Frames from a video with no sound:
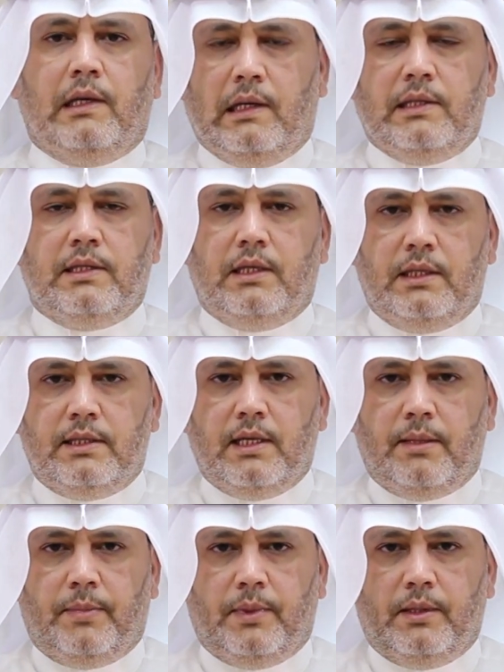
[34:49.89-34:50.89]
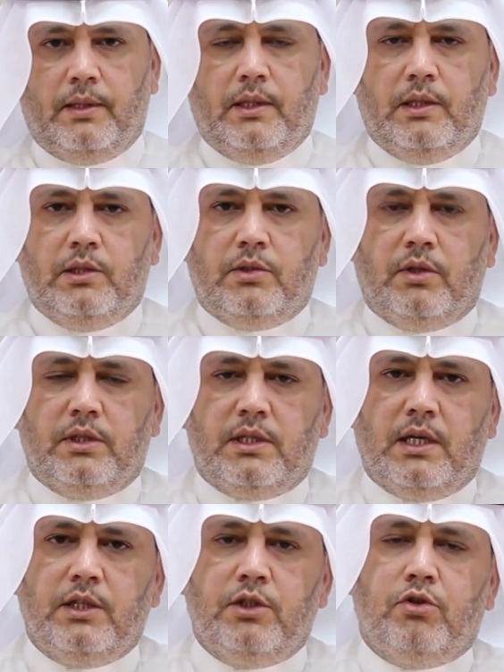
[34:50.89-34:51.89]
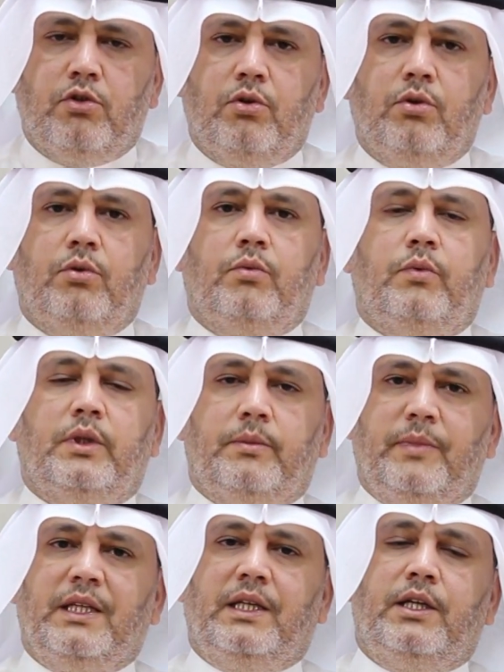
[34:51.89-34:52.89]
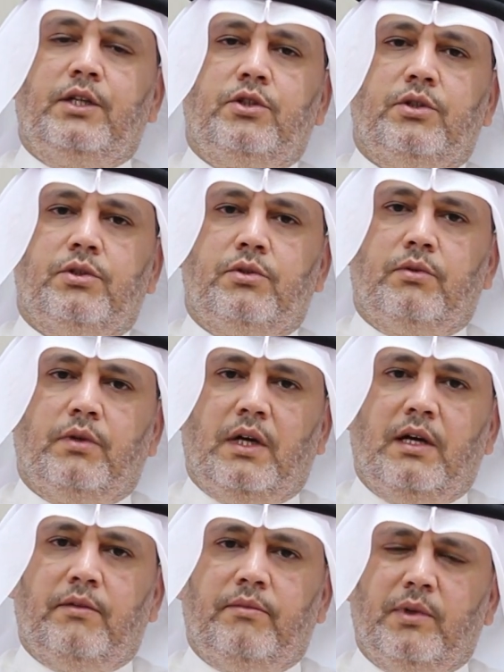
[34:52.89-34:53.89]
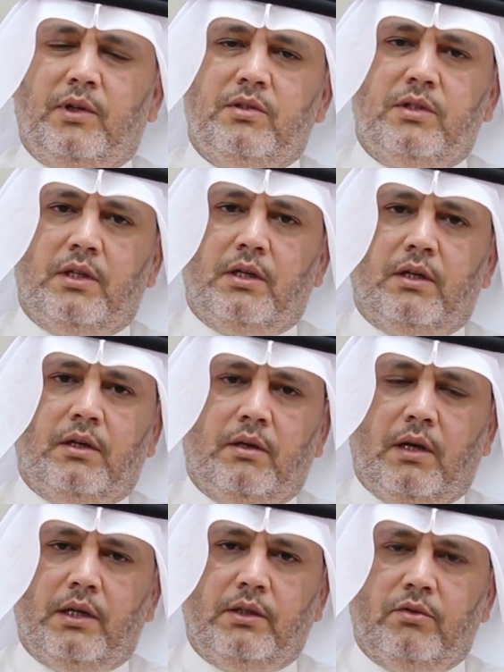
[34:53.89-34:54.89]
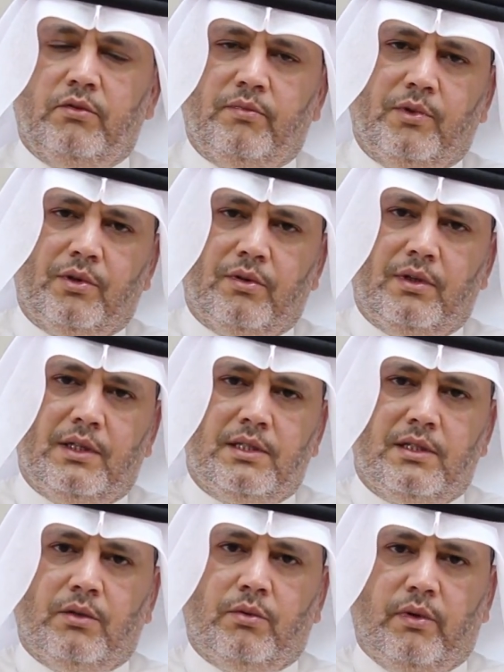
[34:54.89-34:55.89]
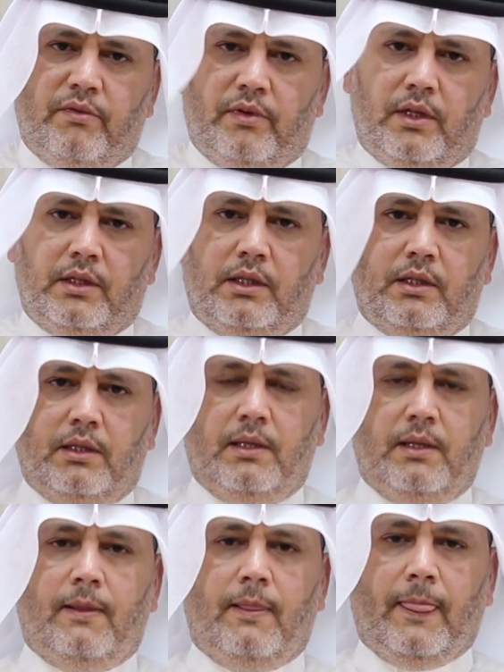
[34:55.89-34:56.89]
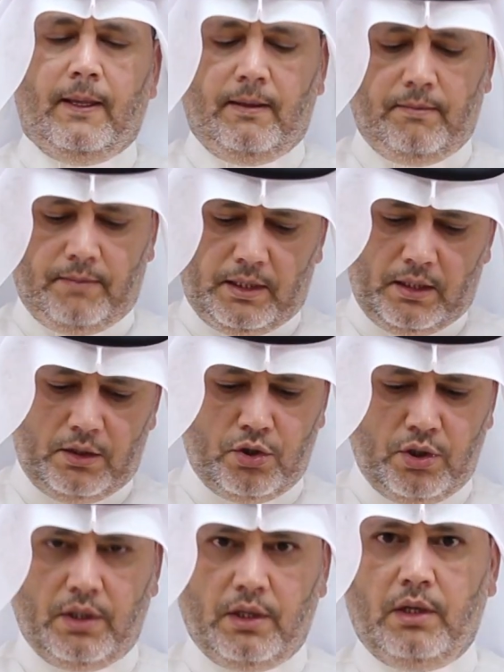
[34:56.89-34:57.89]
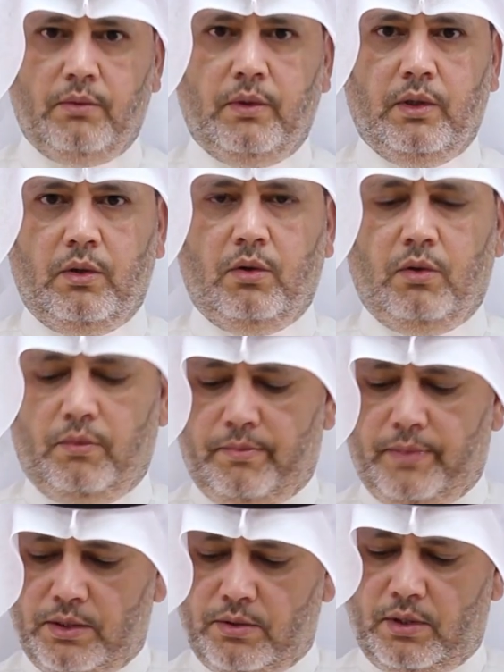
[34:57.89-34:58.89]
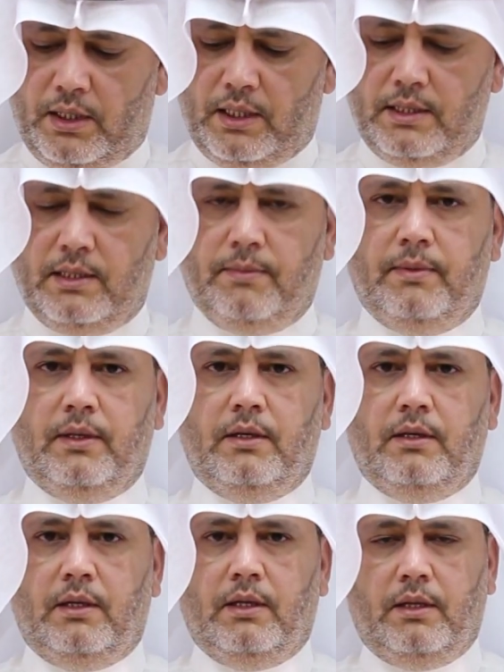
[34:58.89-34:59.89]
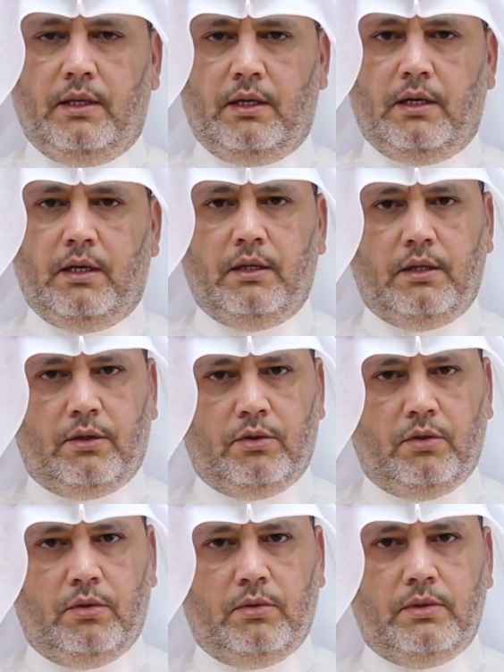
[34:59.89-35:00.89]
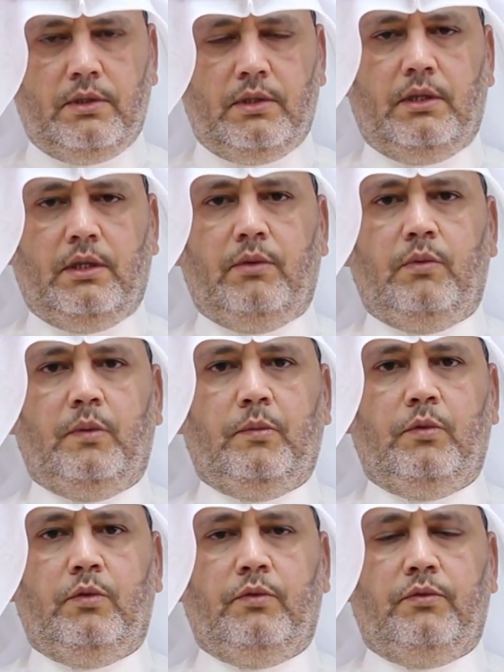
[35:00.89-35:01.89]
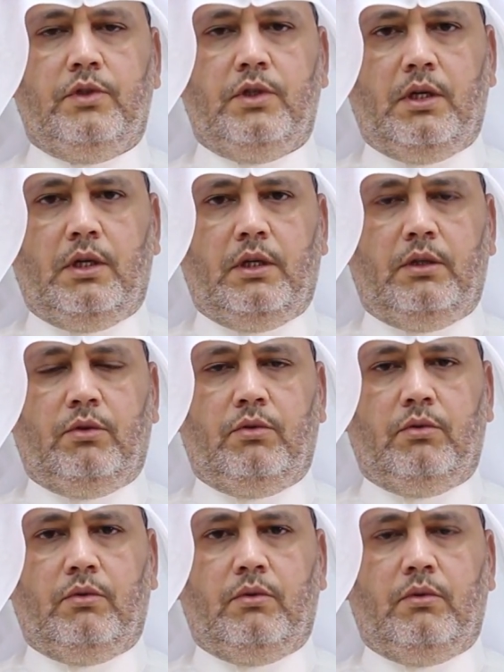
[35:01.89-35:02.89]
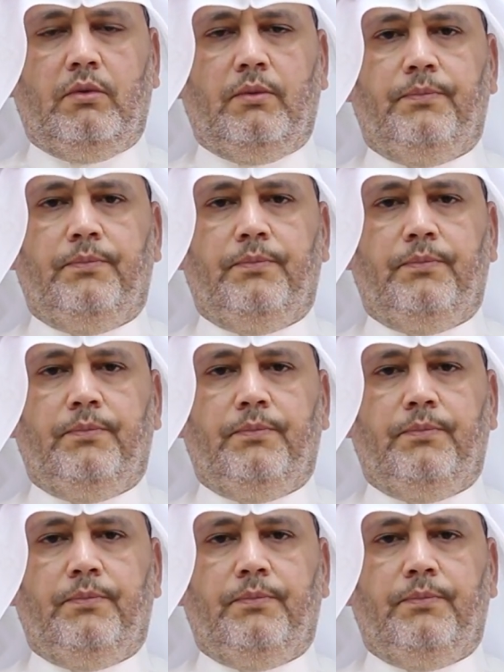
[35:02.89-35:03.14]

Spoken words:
as an example. So it's nice to know what medications you have, because they are kind of more or less equivalent. But in general, we go benzodiazepine and then another dose, and then we move generally to